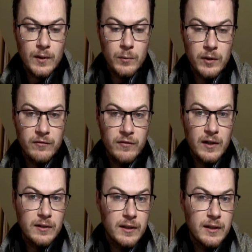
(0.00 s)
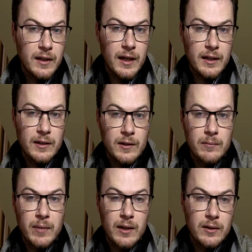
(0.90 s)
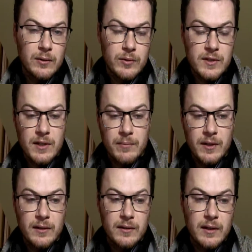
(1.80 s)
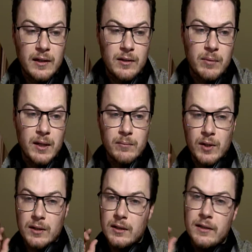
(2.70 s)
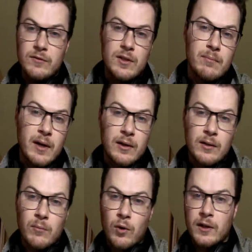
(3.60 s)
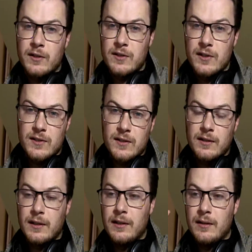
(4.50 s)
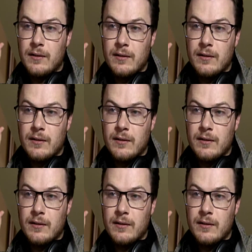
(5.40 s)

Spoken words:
with a fairly accurate barrel, with something that the paintball leaves the barrel more consistently,